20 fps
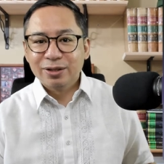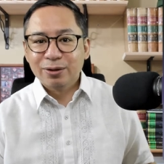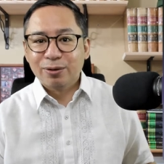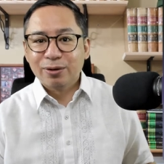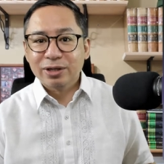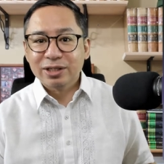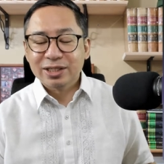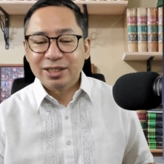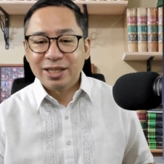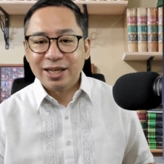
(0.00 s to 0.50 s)

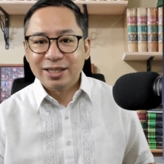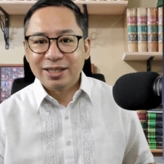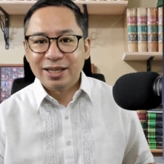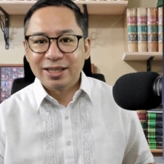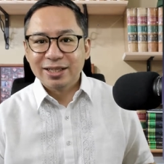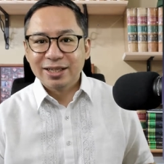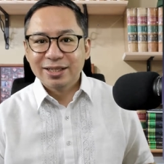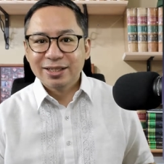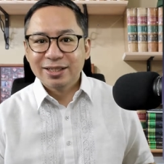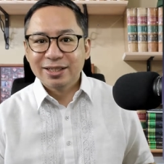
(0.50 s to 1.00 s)
The court
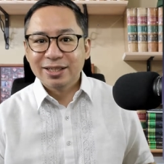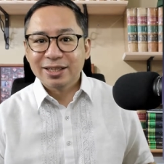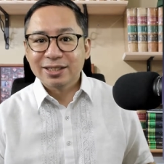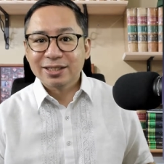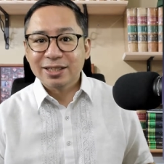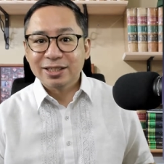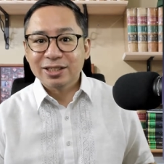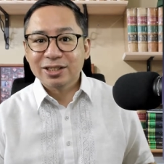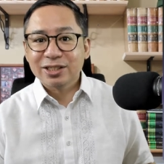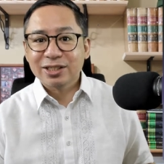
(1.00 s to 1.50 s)
stated
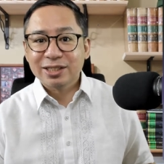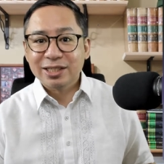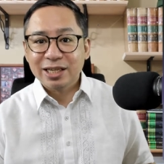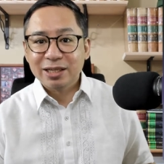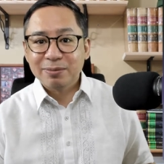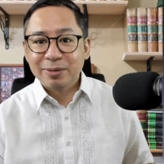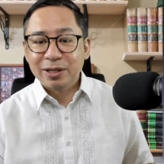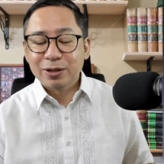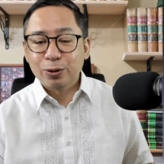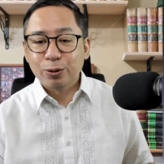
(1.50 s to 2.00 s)
that such
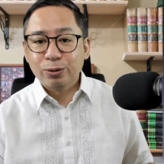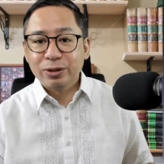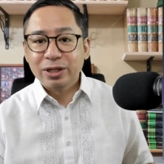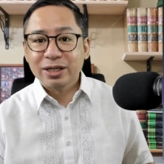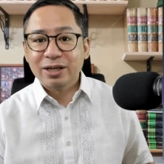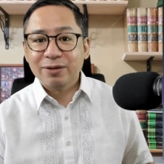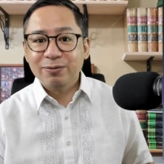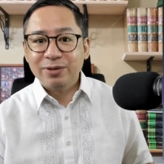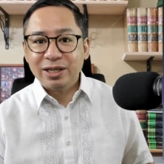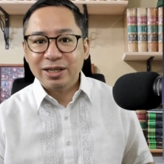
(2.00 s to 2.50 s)
statement
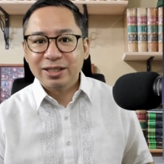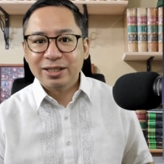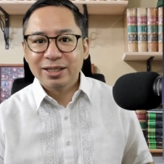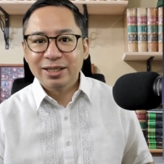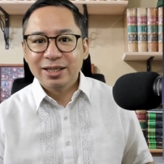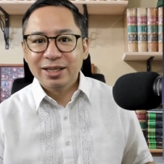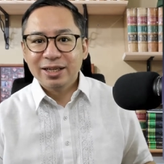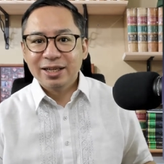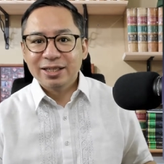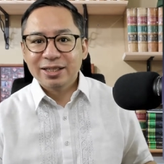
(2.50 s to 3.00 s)
only
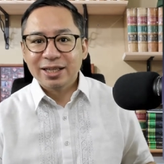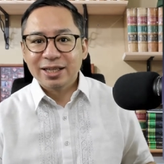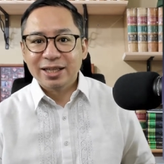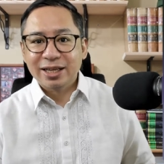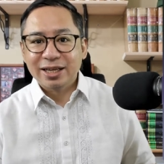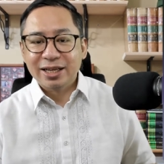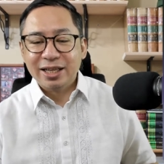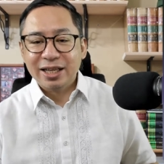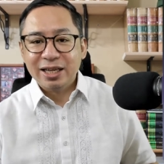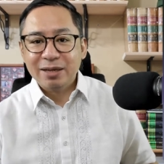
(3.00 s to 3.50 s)
revealed
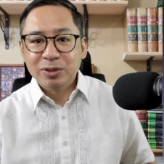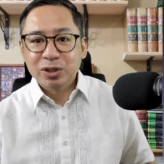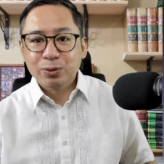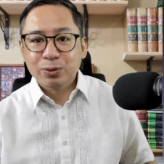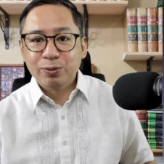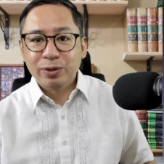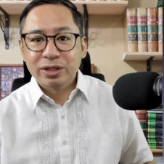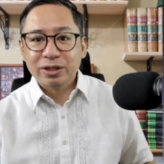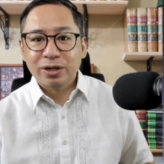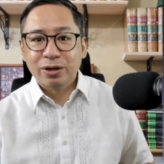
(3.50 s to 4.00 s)
that the
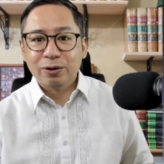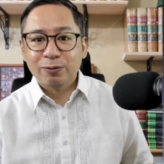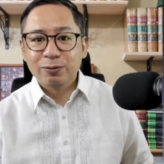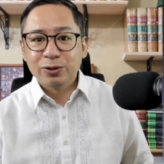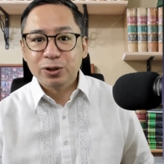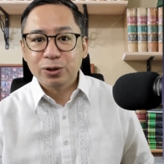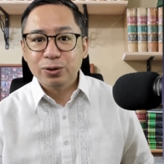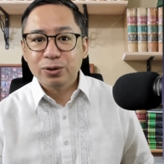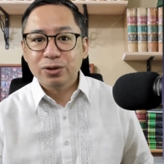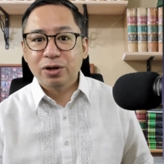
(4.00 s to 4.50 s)
claims were the
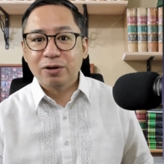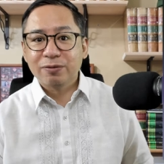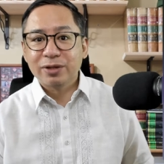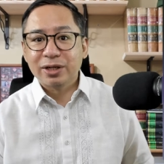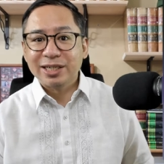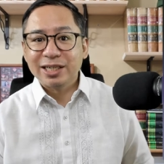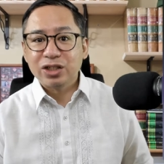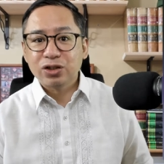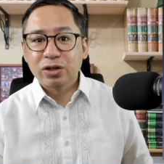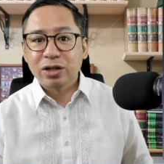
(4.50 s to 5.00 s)
offshoot
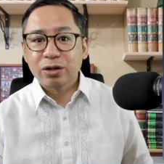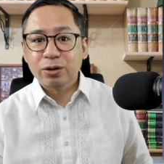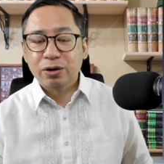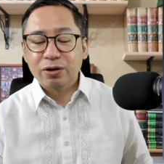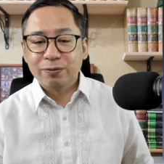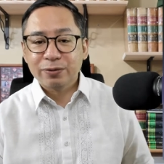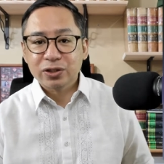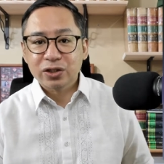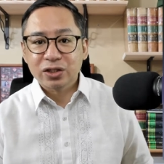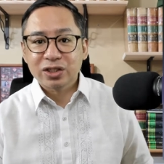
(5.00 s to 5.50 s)
of the
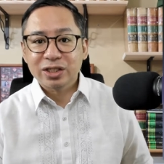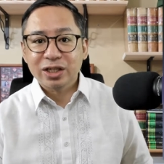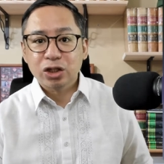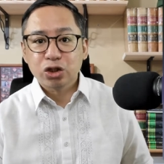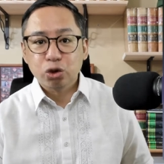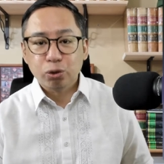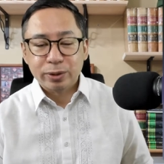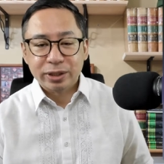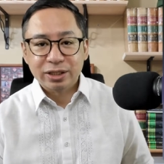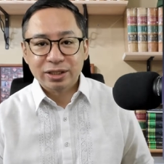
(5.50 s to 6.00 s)
regional officer's
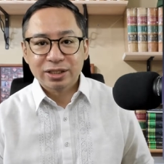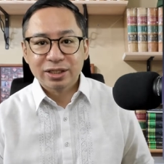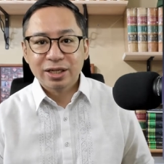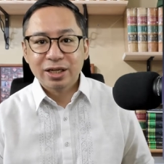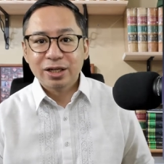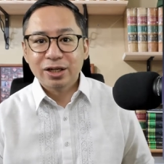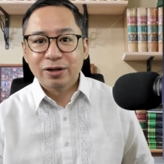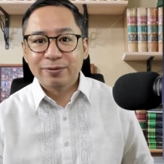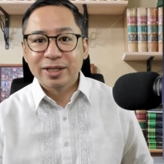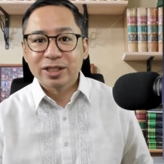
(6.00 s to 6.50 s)

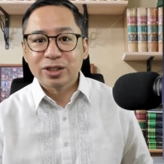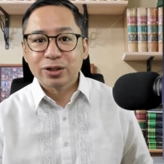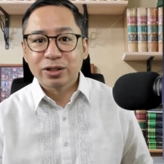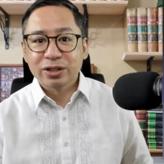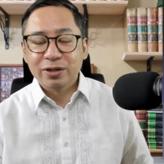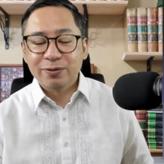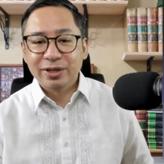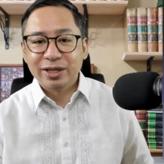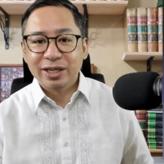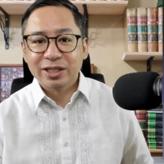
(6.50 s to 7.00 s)
issuance of the
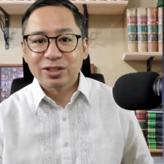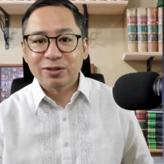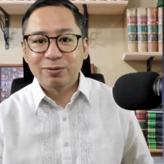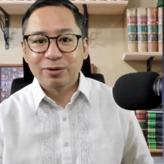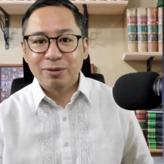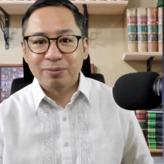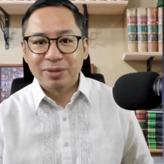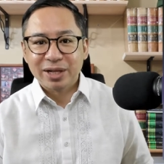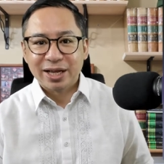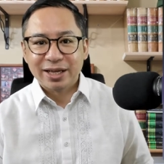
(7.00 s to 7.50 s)
certificates
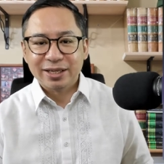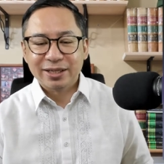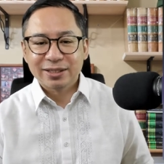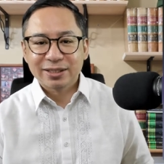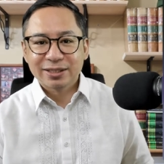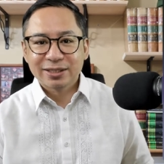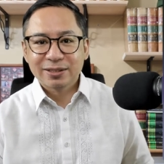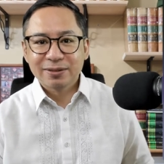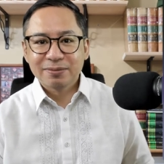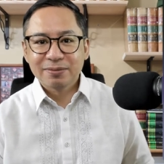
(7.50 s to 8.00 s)
of
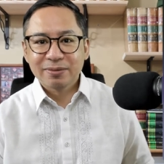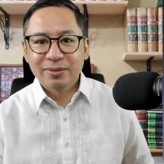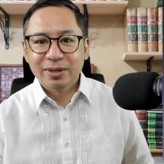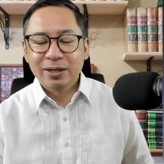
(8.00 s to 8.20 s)
compliance.